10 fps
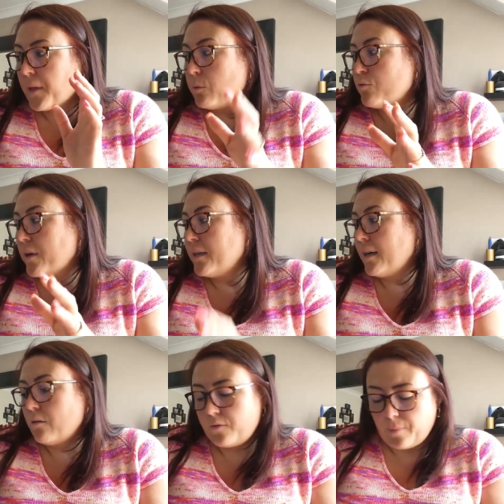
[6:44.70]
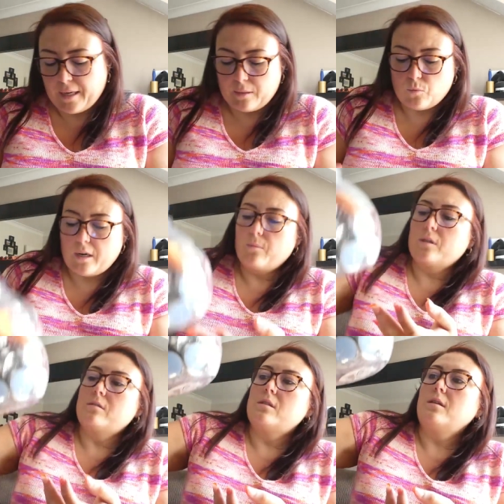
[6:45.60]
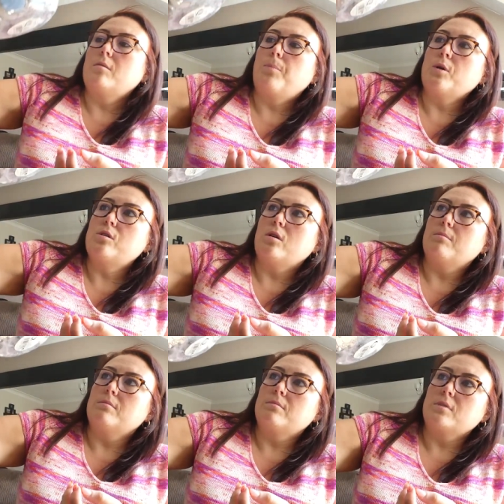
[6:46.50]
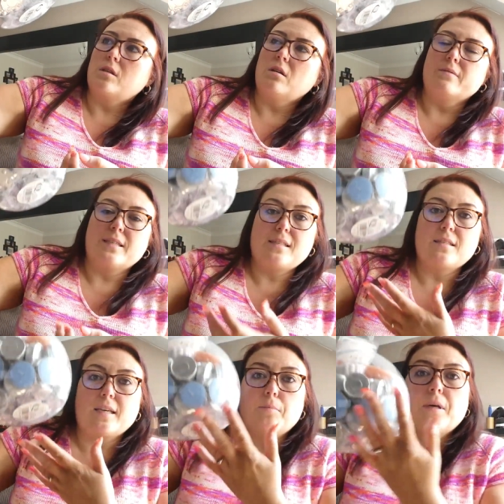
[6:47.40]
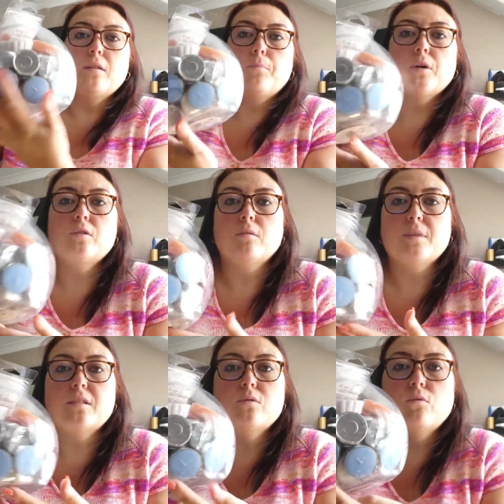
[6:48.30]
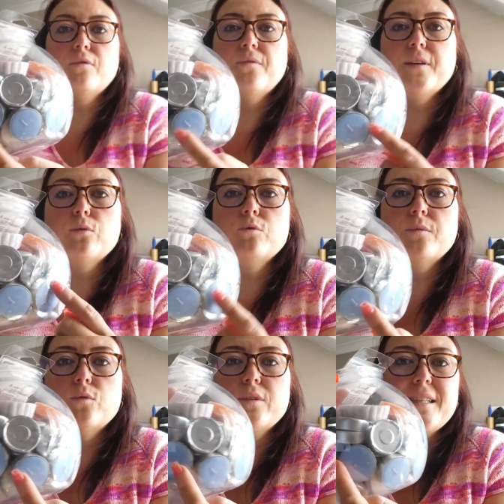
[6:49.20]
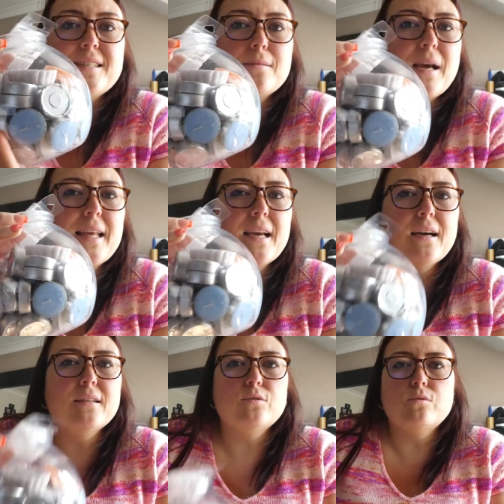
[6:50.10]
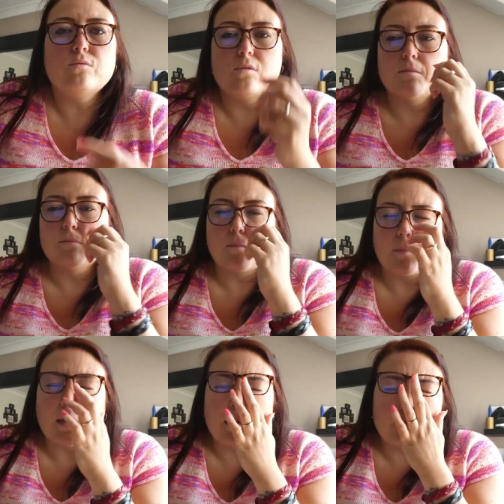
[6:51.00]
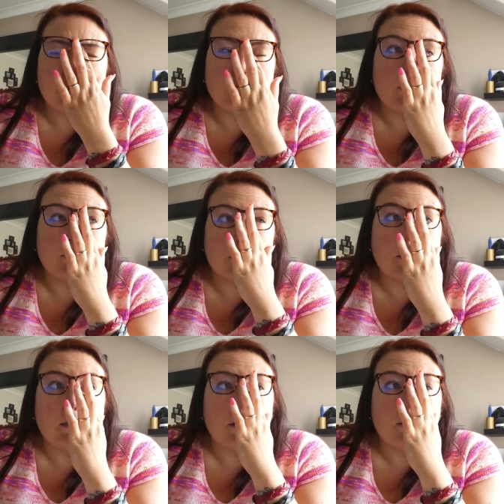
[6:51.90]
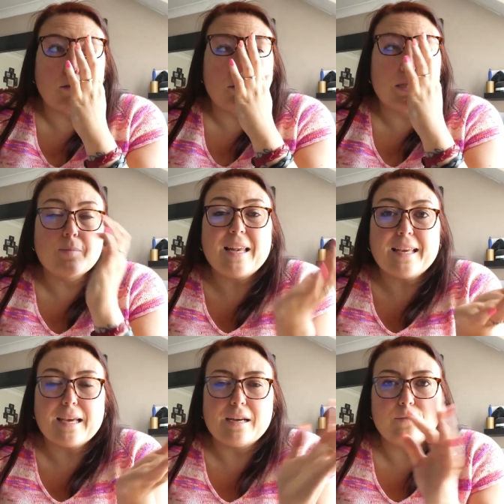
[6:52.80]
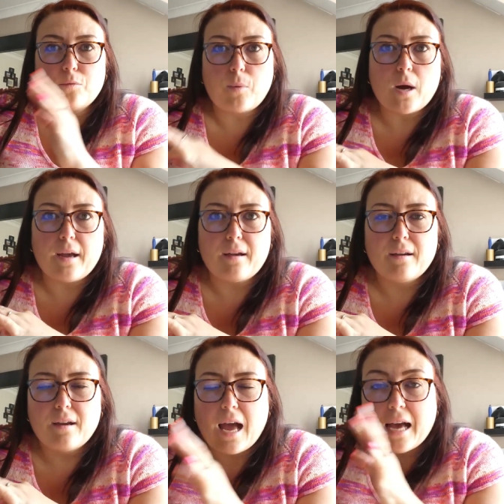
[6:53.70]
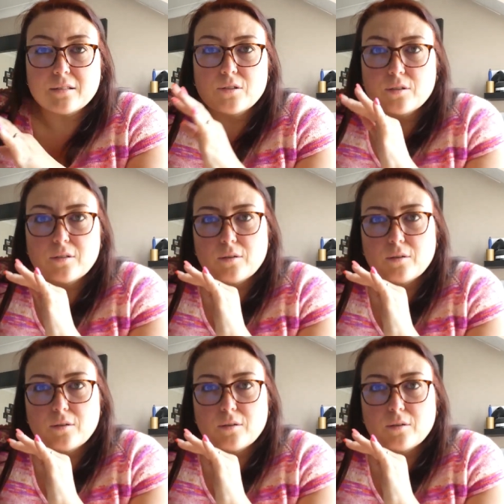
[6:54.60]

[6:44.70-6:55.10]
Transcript: I was running out of the plain white ones and at the bottom, you can't really see, but at the bottom it's sort of filled with all these smelly candles and I didn't want to use a smelly candle by and